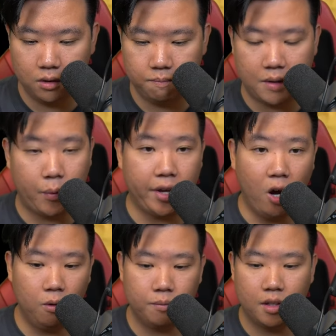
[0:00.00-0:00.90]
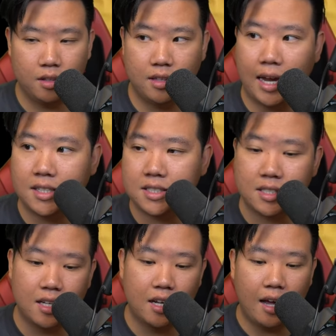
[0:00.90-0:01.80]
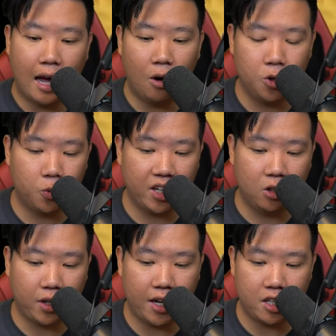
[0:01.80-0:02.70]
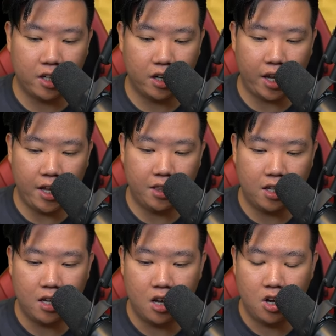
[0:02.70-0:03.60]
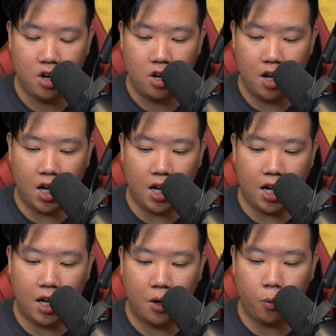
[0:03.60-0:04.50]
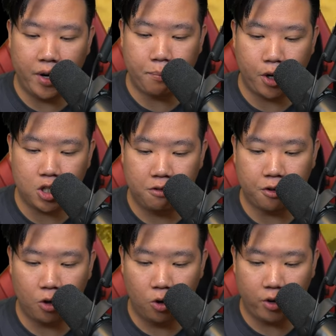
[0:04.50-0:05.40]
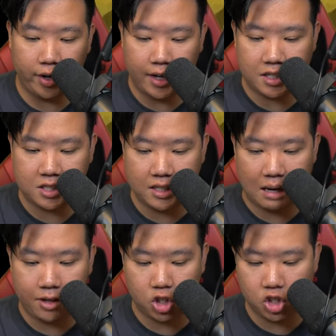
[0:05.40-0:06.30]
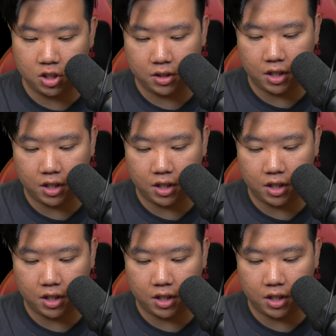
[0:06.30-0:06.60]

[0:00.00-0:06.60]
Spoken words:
There we go. That's how you relocate here in Rebirth of Glory. I still got my shield